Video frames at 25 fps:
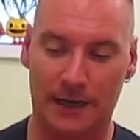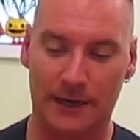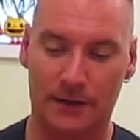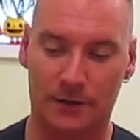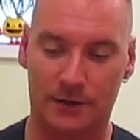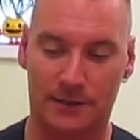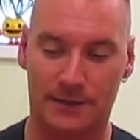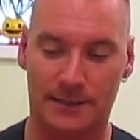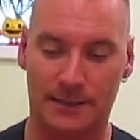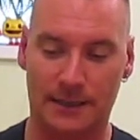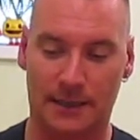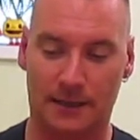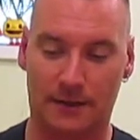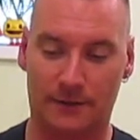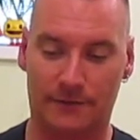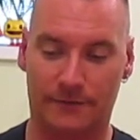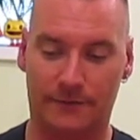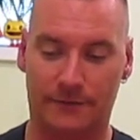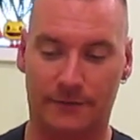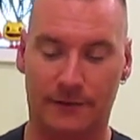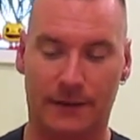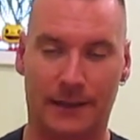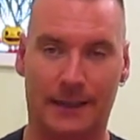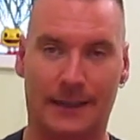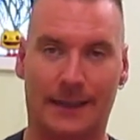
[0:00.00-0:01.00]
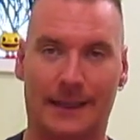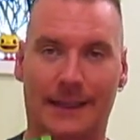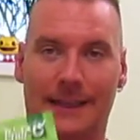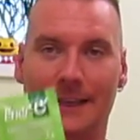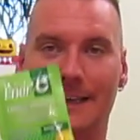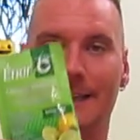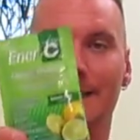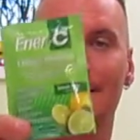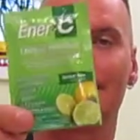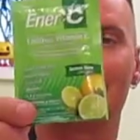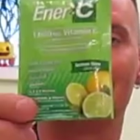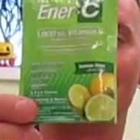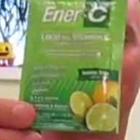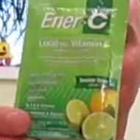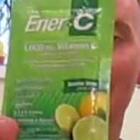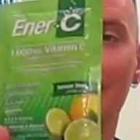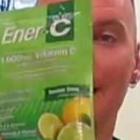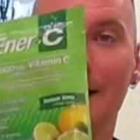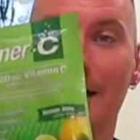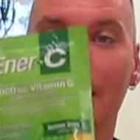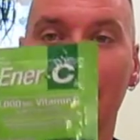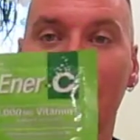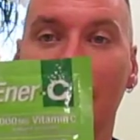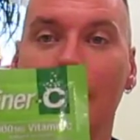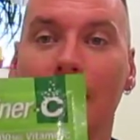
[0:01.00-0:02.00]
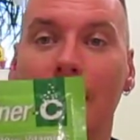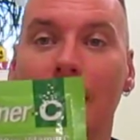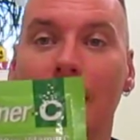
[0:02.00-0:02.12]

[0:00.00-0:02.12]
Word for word: yourself these little,